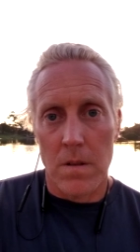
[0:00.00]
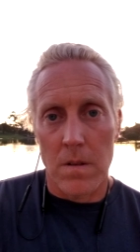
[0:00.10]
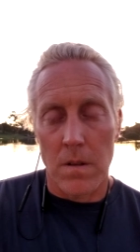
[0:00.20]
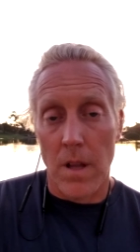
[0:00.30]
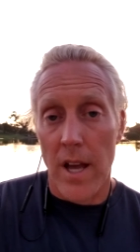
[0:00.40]

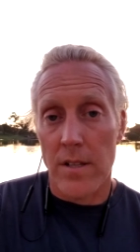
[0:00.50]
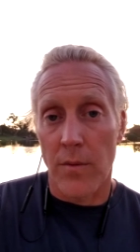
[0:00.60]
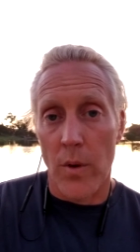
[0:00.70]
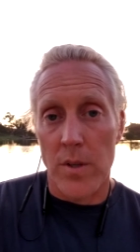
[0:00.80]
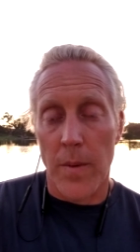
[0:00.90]
the last
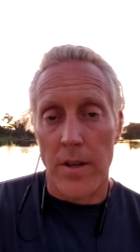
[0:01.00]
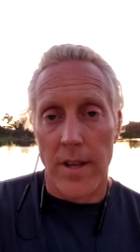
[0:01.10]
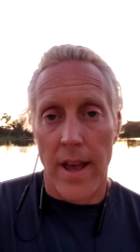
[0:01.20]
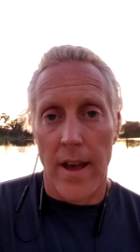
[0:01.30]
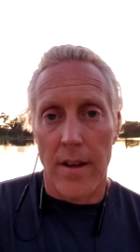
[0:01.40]
voicemails I
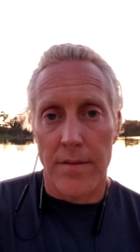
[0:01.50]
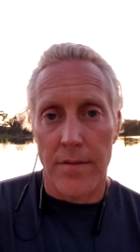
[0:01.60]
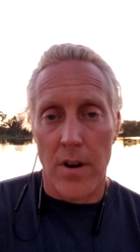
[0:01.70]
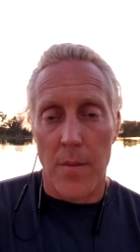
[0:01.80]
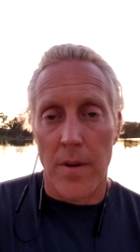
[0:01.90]
had
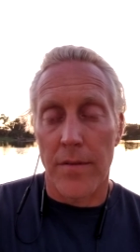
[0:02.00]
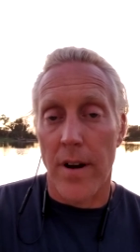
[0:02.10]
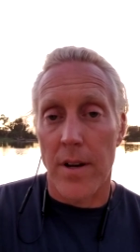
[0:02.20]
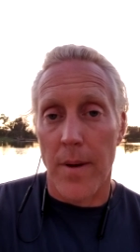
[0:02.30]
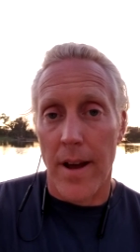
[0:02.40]
from a
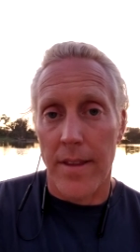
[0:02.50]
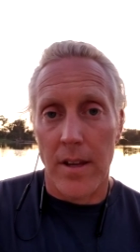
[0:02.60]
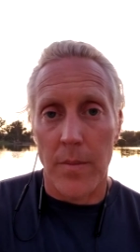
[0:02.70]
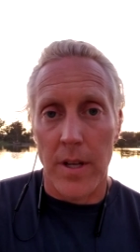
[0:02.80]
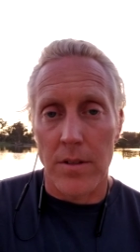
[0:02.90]
friend of mine that
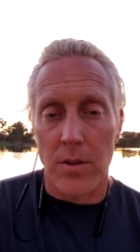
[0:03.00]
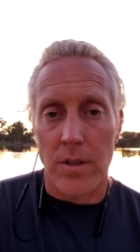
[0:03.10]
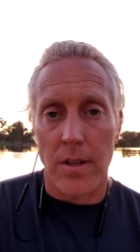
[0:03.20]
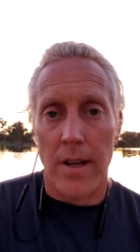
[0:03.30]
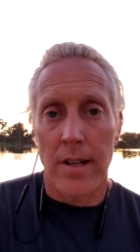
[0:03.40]
committed
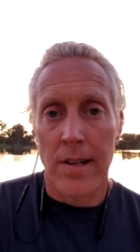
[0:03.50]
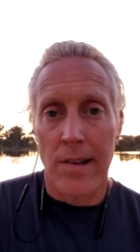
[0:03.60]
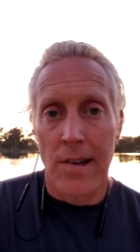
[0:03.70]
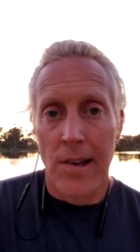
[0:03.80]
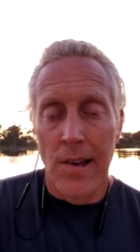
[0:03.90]
suicide.
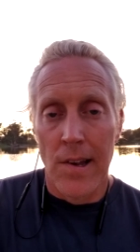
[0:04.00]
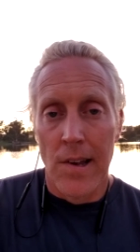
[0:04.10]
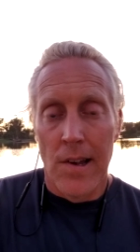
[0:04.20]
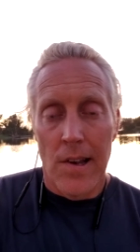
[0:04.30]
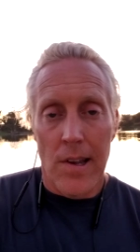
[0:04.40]

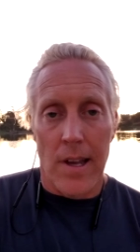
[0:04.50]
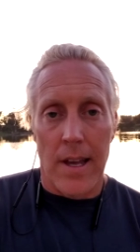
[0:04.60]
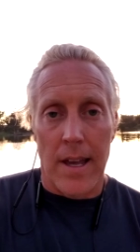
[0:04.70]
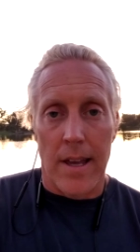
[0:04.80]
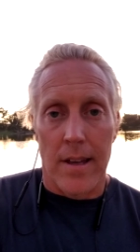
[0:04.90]

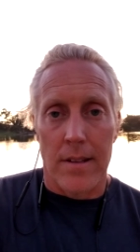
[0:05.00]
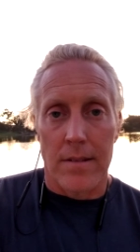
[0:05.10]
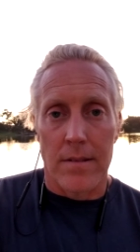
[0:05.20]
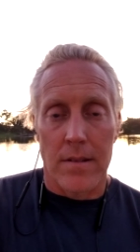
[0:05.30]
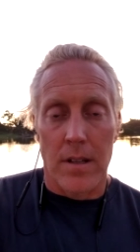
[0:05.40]

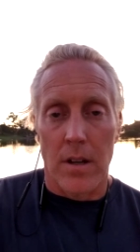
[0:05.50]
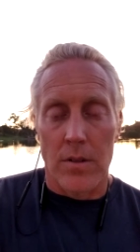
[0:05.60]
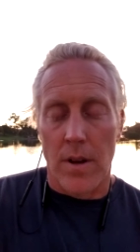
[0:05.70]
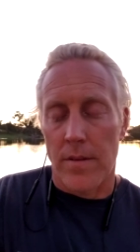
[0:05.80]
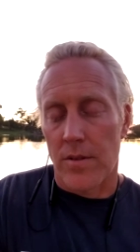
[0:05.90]
And, you know,
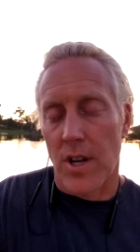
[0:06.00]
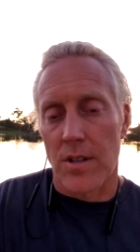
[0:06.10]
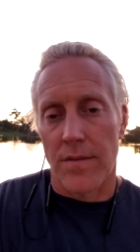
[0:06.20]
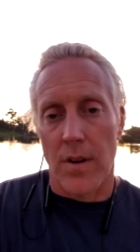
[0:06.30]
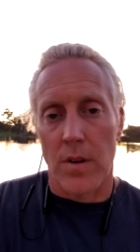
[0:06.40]
I was,
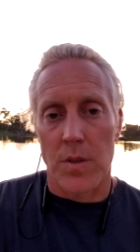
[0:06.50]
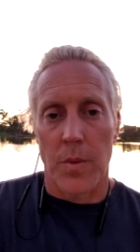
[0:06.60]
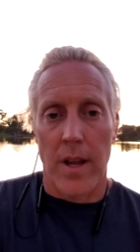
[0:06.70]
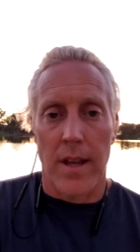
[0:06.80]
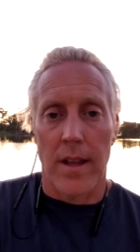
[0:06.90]
changing phones,
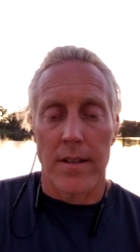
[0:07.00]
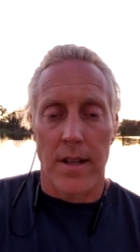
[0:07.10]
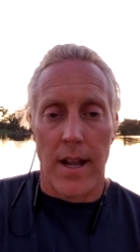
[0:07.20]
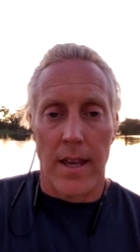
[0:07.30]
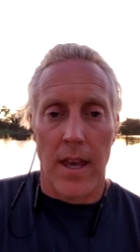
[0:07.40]
but I, I,
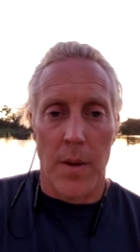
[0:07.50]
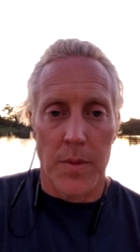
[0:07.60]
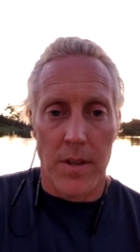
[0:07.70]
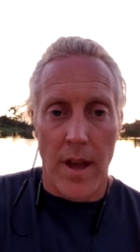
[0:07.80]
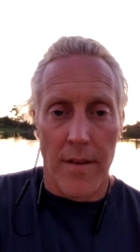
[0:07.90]
did. I
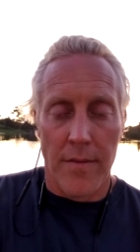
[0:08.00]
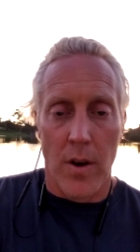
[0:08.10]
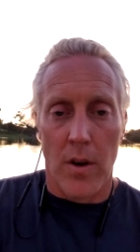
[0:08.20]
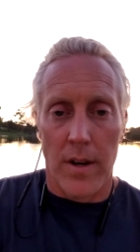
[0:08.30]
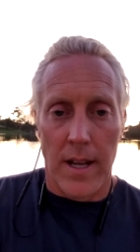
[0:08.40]
kept that
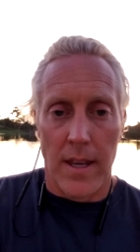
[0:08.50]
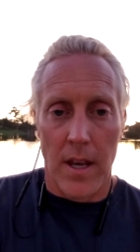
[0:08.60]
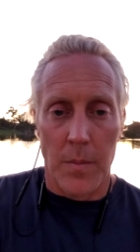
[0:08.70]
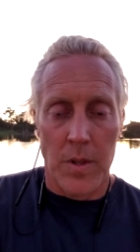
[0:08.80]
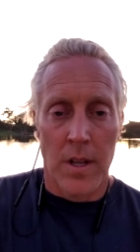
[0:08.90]
phone and I
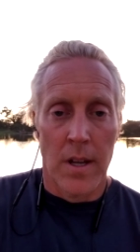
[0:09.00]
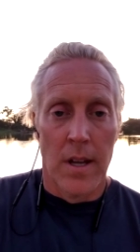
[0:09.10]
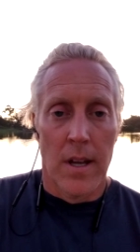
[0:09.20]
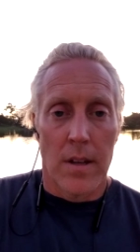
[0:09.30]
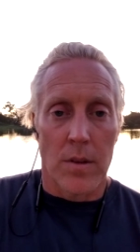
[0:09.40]
kept
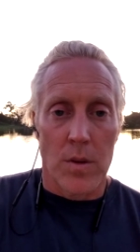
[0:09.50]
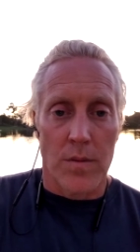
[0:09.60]
those